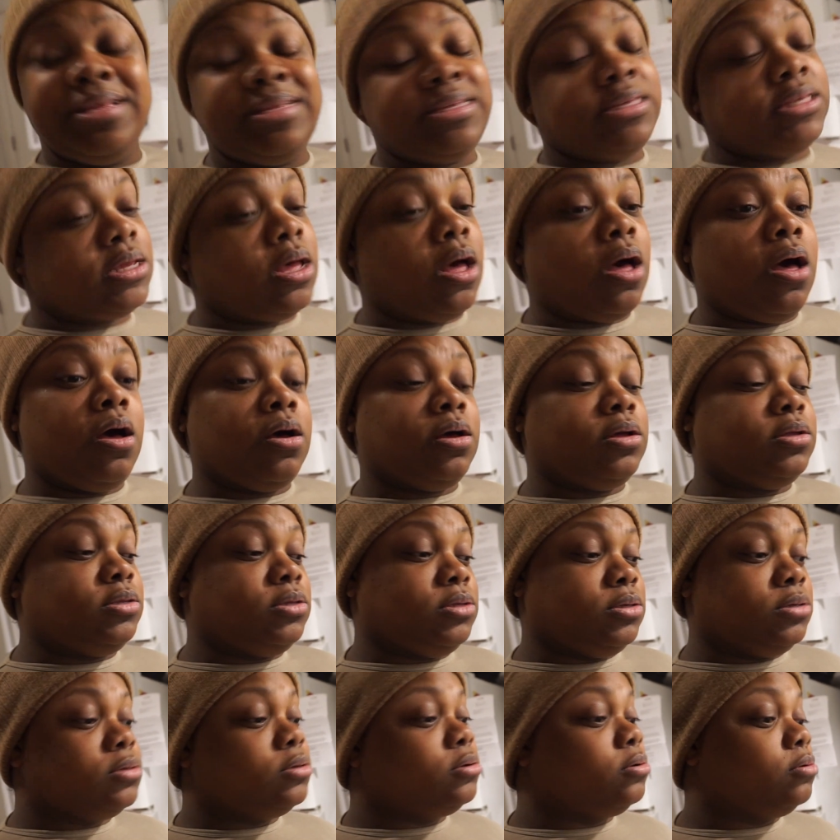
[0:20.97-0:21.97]

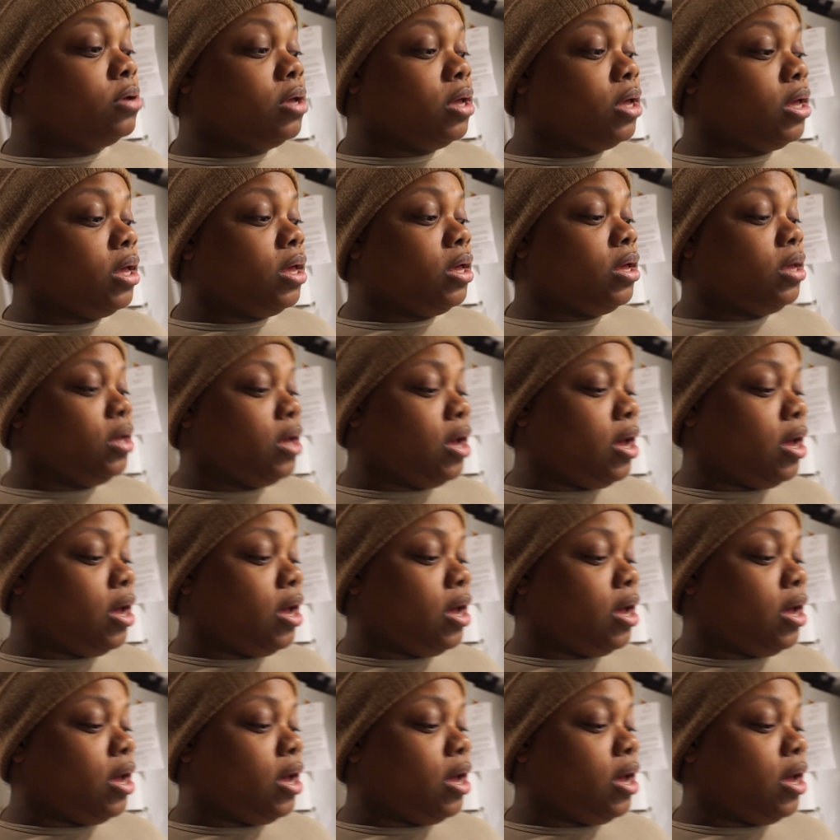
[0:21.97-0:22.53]
sucked, okay?